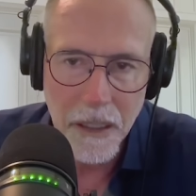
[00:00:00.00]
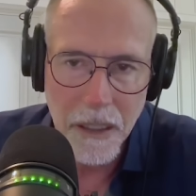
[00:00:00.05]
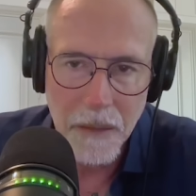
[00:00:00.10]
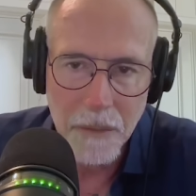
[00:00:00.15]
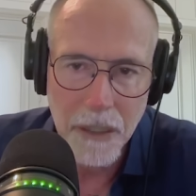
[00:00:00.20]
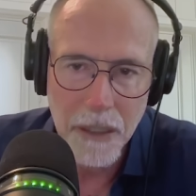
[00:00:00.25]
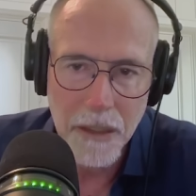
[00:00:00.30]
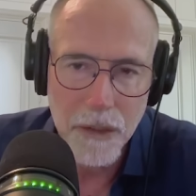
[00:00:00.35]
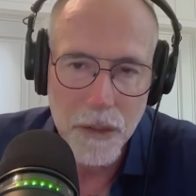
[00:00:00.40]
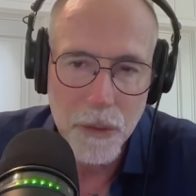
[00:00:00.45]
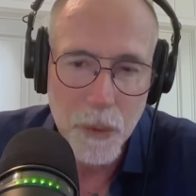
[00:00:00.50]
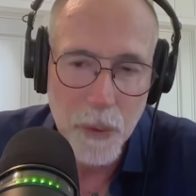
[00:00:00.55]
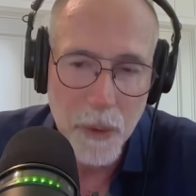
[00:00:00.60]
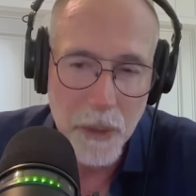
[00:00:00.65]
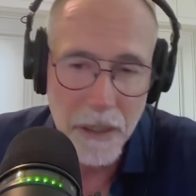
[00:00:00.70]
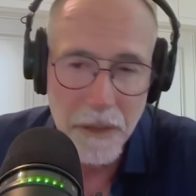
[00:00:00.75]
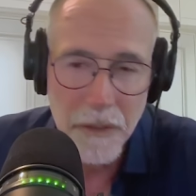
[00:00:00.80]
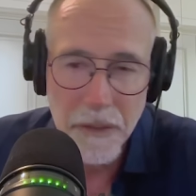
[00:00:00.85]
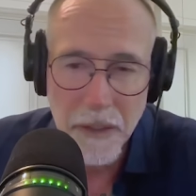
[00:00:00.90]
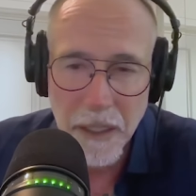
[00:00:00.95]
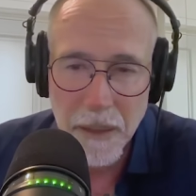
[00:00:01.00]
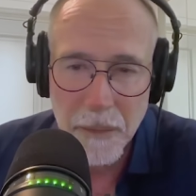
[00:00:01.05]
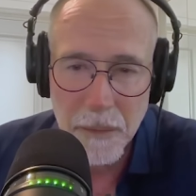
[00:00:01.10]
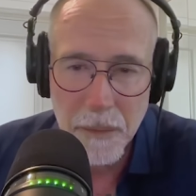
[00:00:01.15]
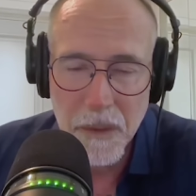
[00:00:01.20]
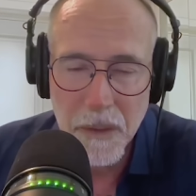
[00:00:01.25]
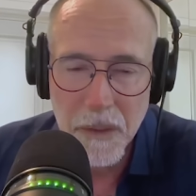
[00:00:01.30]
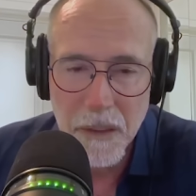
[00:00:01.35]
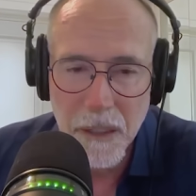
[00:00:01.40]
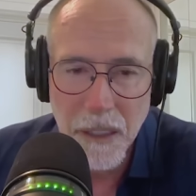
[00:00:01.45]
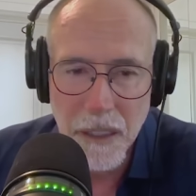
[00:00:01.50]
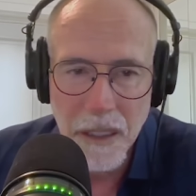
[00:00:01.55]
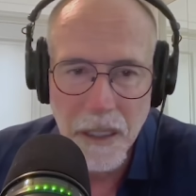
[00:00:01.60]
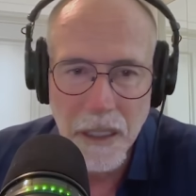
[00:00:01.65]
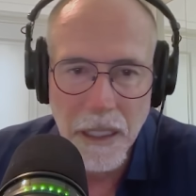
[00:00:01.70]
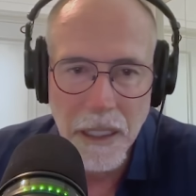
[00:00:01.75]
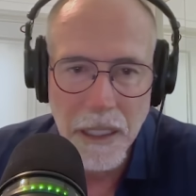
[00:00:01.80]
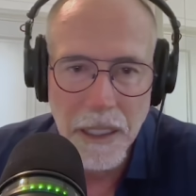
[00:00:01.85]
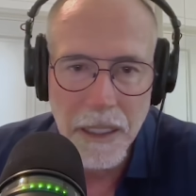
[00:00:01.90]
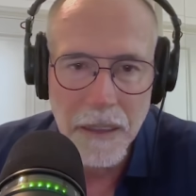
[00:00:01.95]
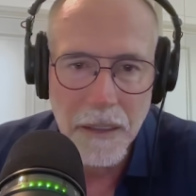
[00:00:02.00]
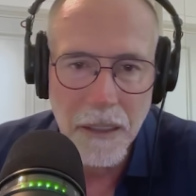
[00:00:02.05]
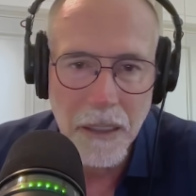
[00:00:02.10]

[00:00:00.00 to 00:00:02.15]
but 25% higher.